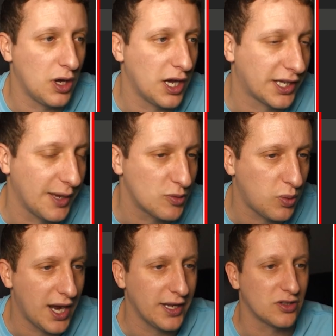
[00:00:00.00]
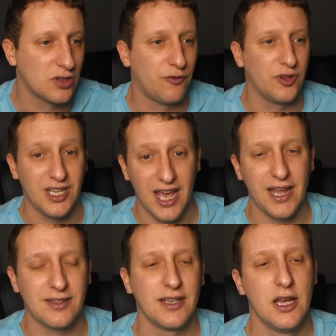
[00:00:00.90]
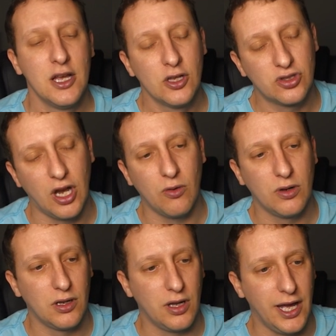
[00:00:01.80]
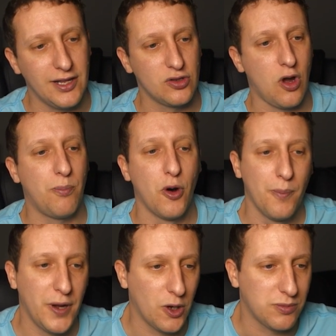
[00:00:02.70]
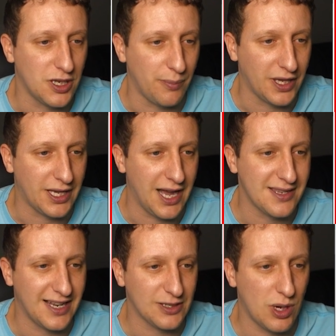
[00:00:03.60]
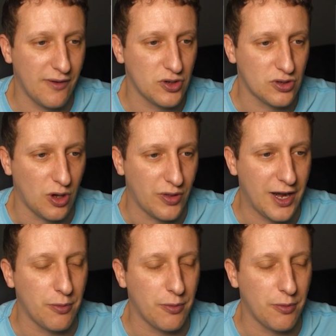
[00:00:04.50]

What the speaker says: Gibbs-White and stuff and Yates. So It's not pumping it up to the big guys, so that's why I've just got that on.